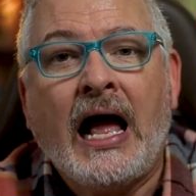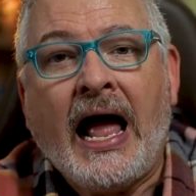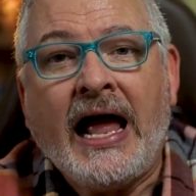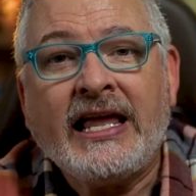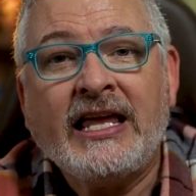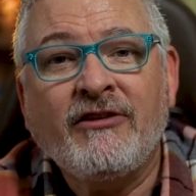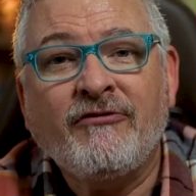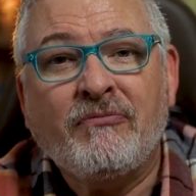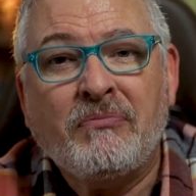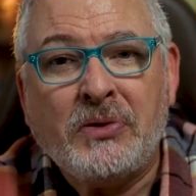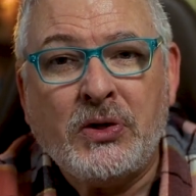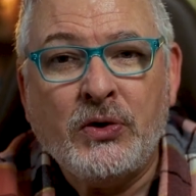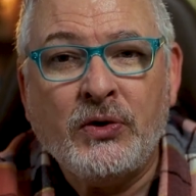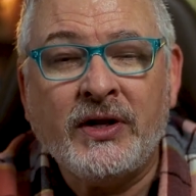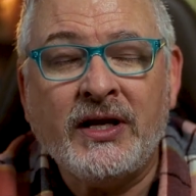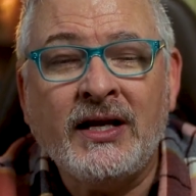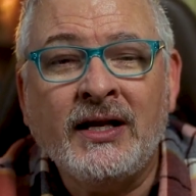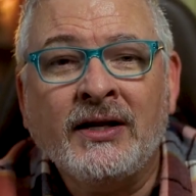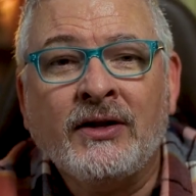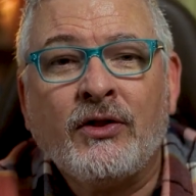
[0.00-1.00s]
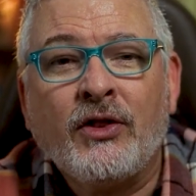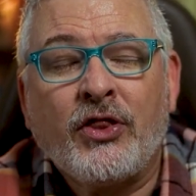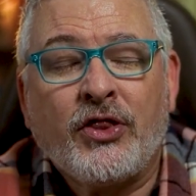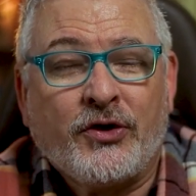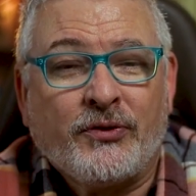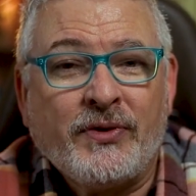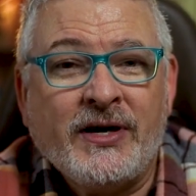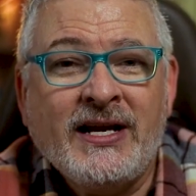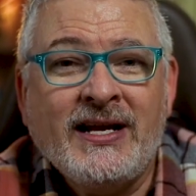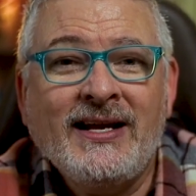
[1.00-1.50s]
I give Beauty
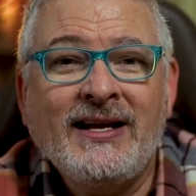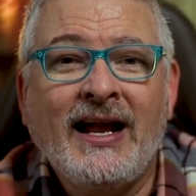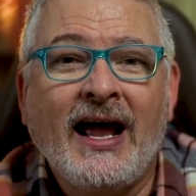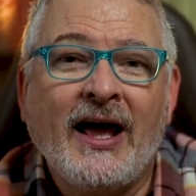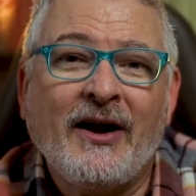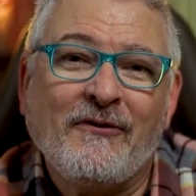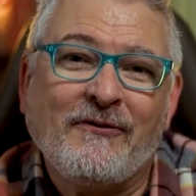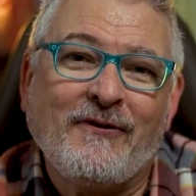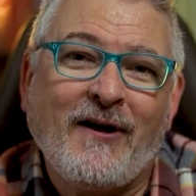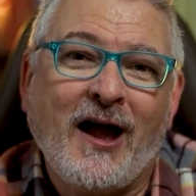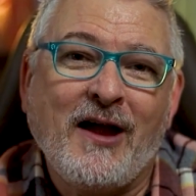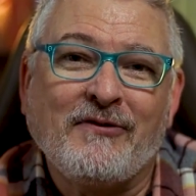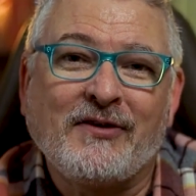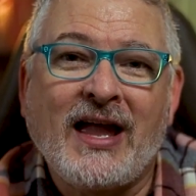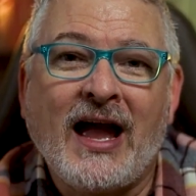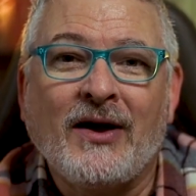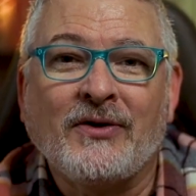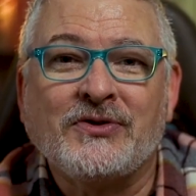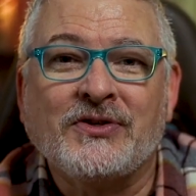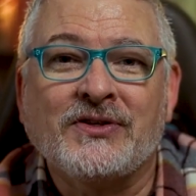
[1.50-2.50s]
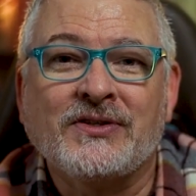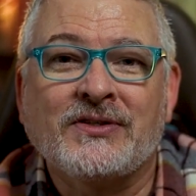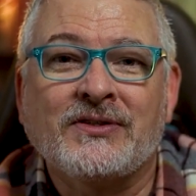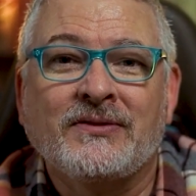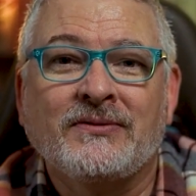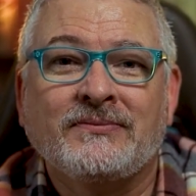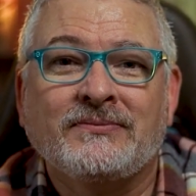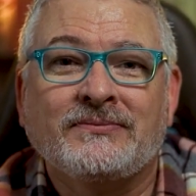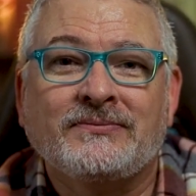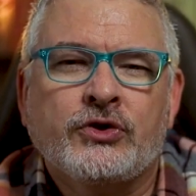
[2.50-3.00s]
3 out of 5
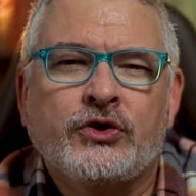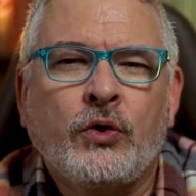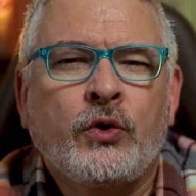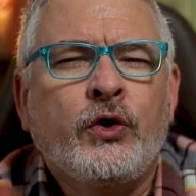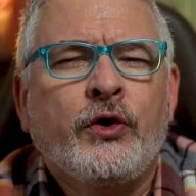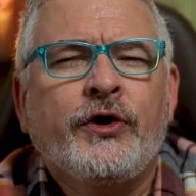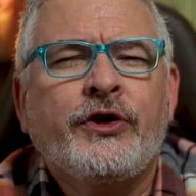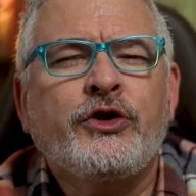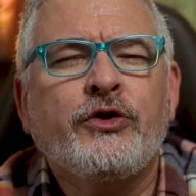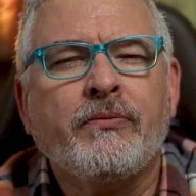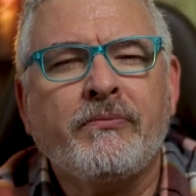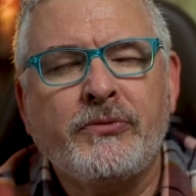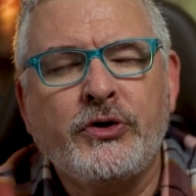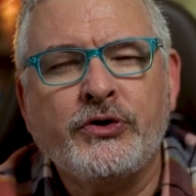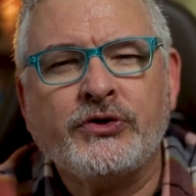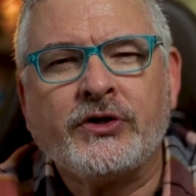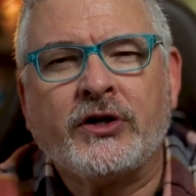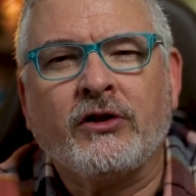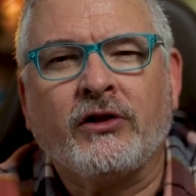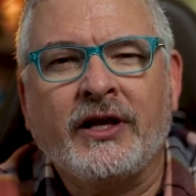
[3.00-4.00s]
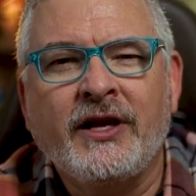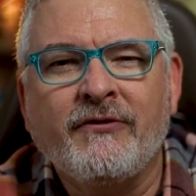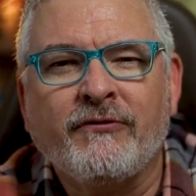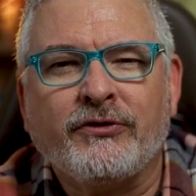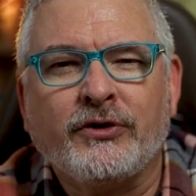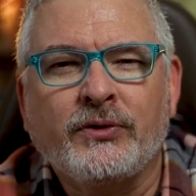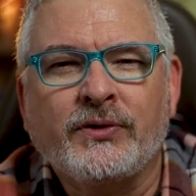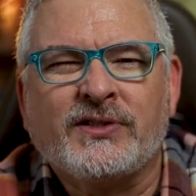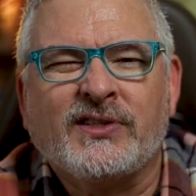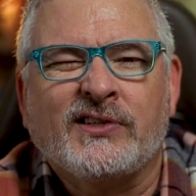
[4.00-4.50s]
couches. So who are your musical
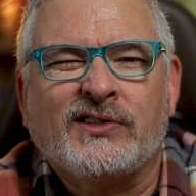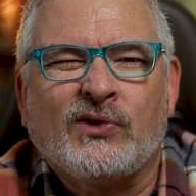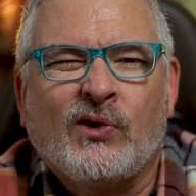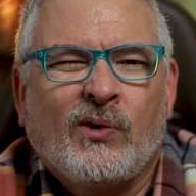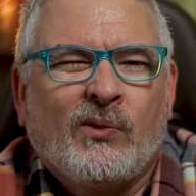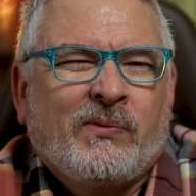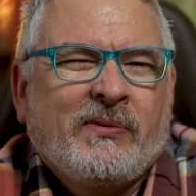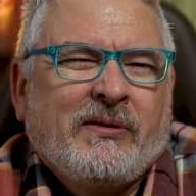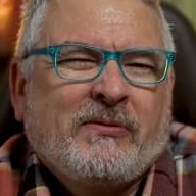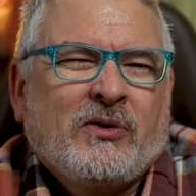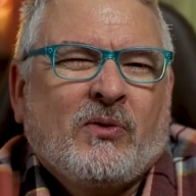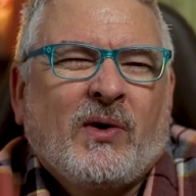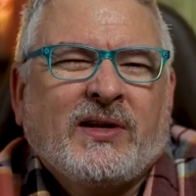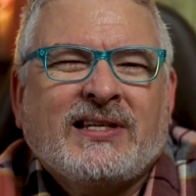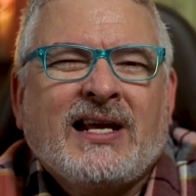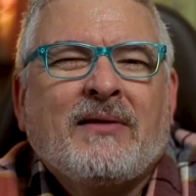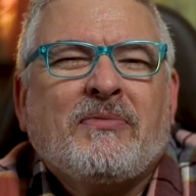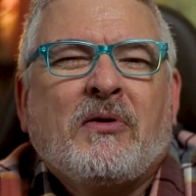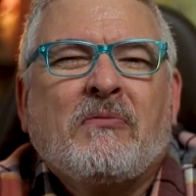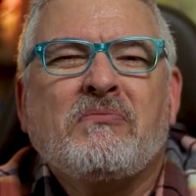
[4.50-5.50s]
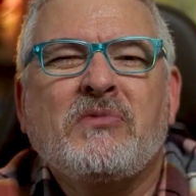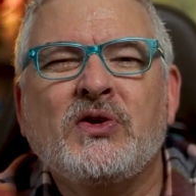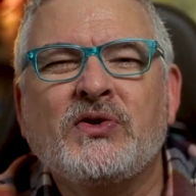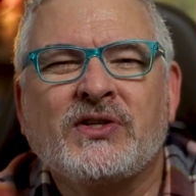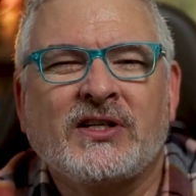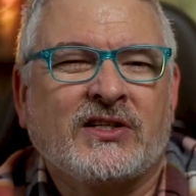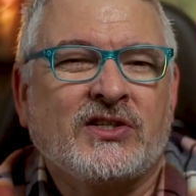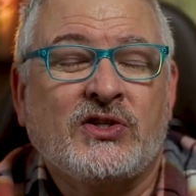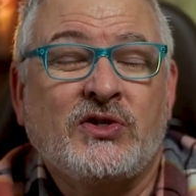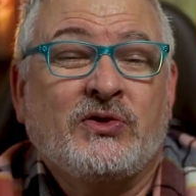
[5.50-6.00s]
influences, or maybe what type of
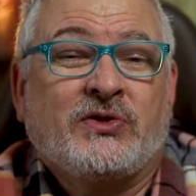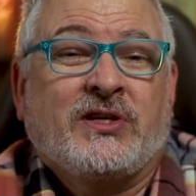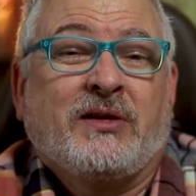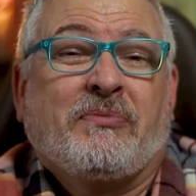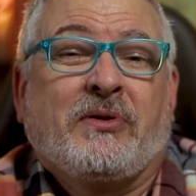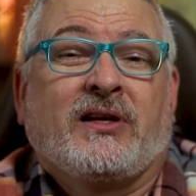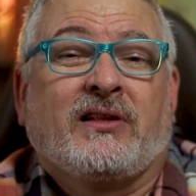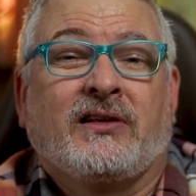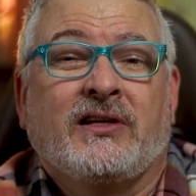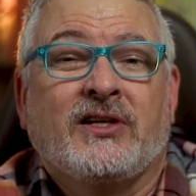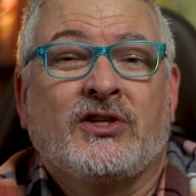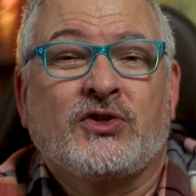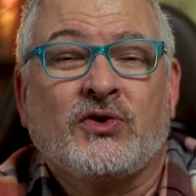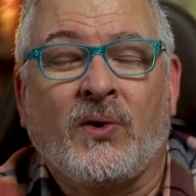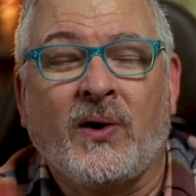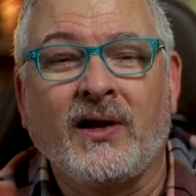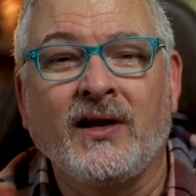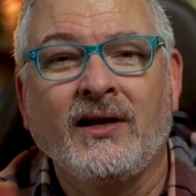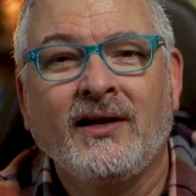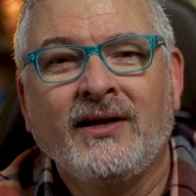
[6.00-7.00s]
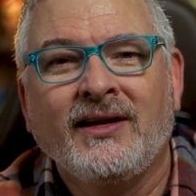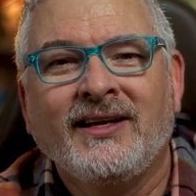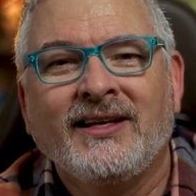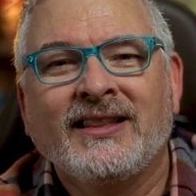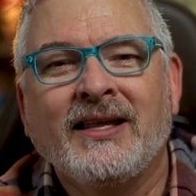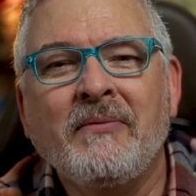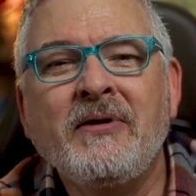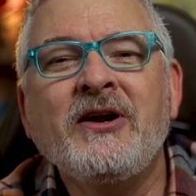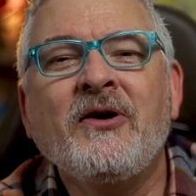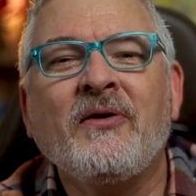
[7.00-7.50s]
music do you typically enjoy?
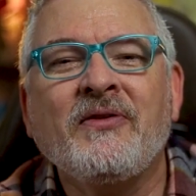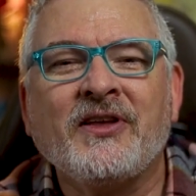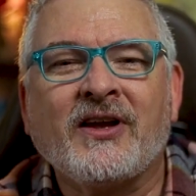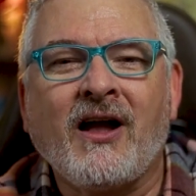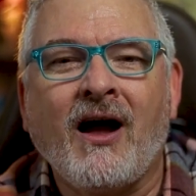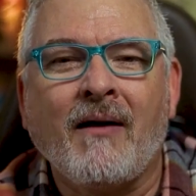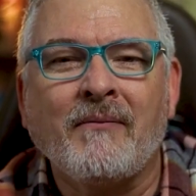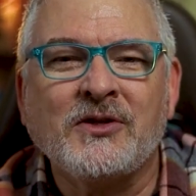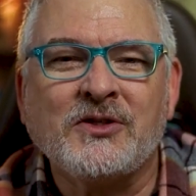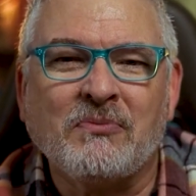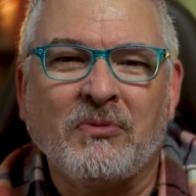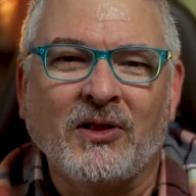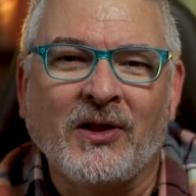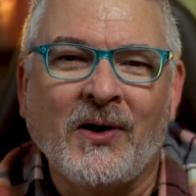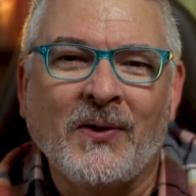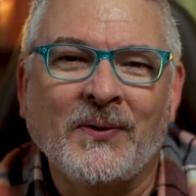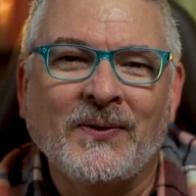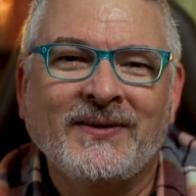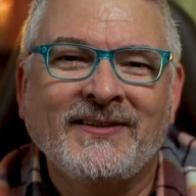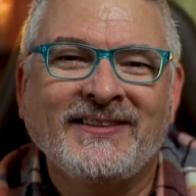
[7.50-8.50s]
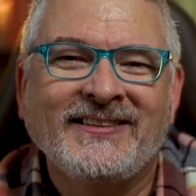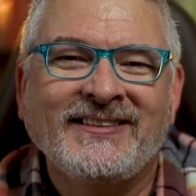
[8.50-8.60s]
Let me know in the comments below.